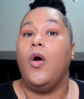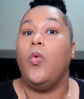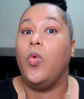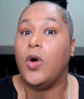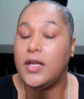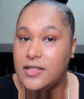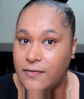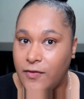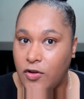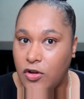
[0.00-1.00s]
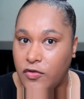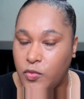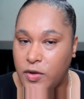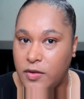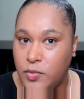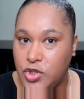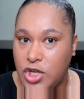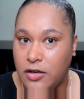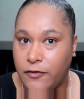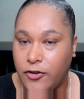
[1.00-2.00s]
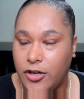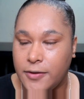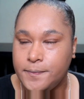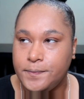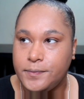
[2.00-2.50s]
was involved with Jennifer,